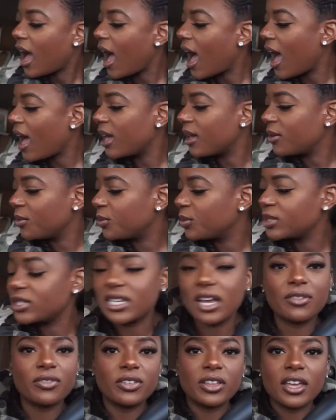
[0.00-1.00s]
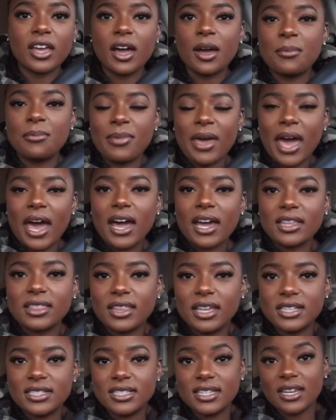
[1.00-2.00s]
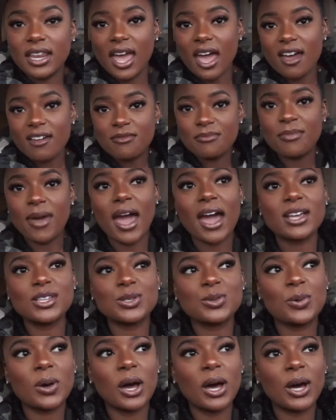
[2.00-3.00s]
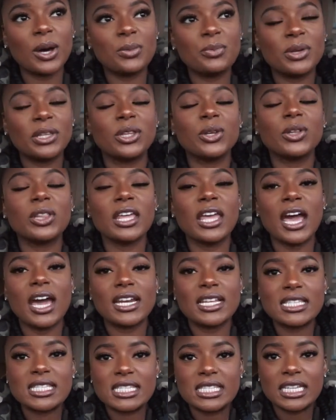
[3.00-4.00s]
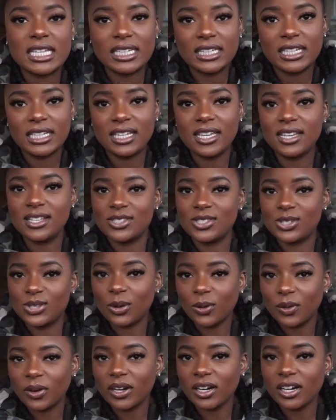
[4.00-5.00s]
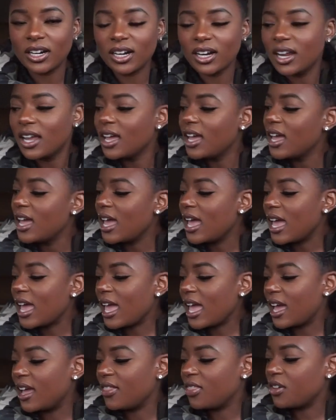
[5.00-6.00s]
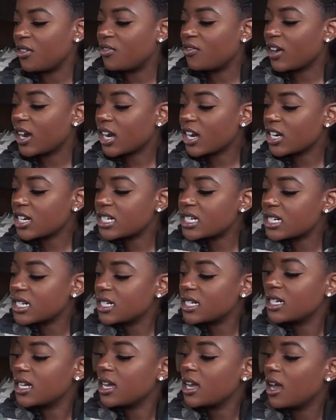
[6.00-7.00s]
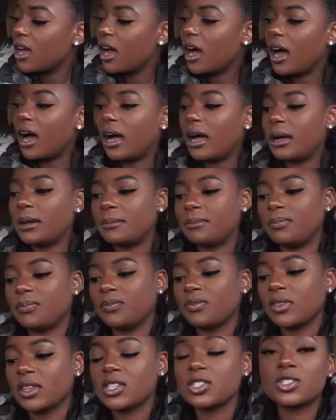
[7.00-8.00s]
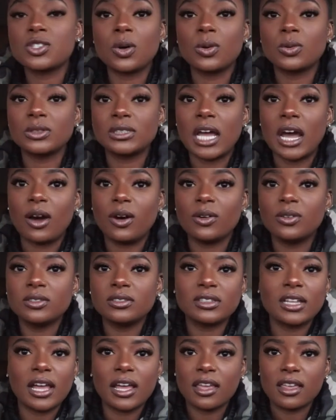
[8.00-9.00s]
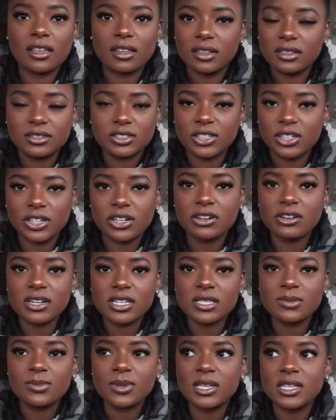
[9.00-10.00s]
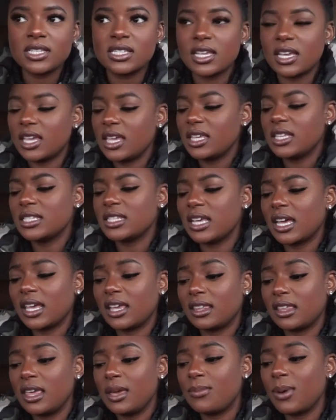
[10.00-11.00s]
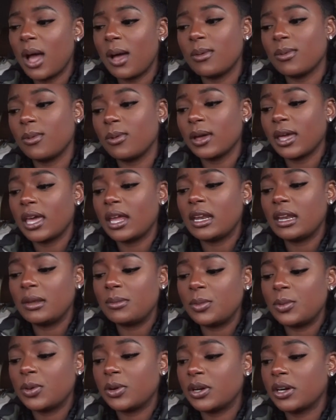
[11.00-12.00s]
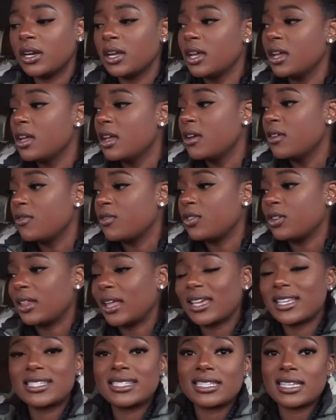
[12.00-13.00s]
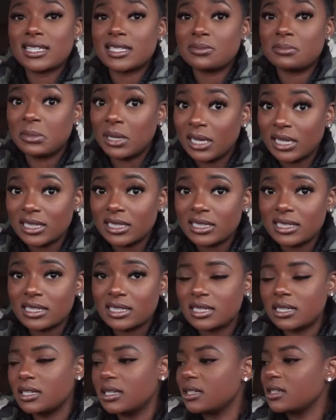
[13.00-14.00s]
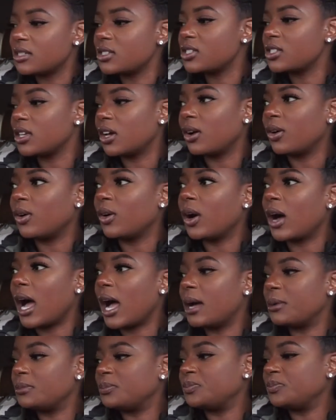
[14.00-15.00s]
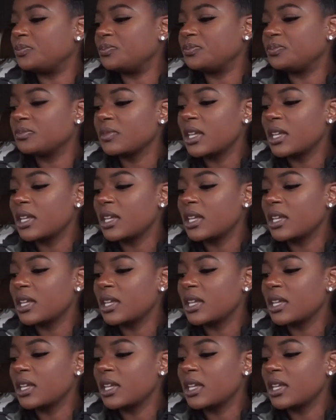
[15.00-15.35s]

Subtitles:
I would definitely come back. They did have Maxwell, but they only had a CD in store. And the record sold out, like, during Christmas. And he's like, he probably won't get any more for like 6 months. So I'm